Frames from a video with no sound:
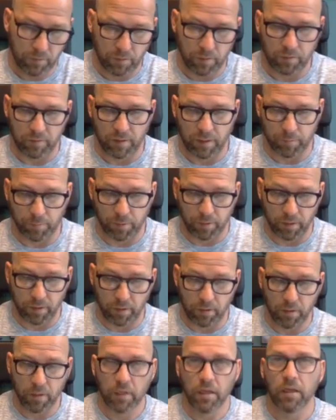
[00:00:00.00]
So I'll tap on
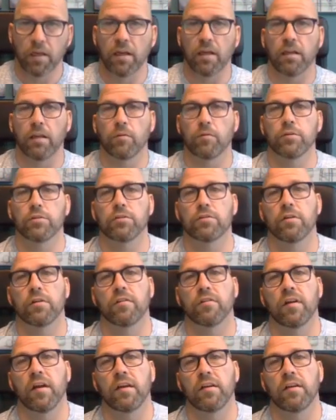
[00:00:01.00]
there. And then once you're
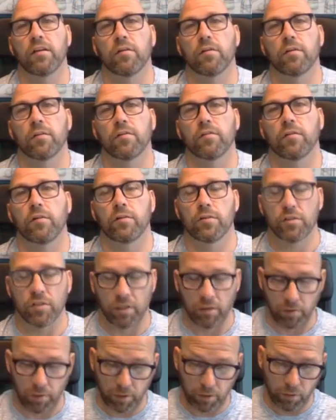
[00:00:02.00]
inside here in the search
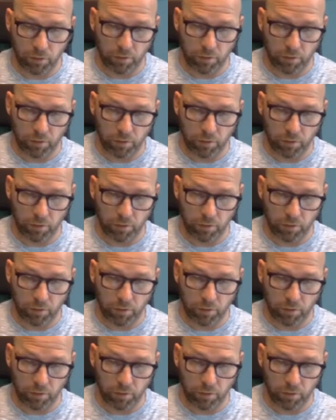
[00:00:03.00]
area,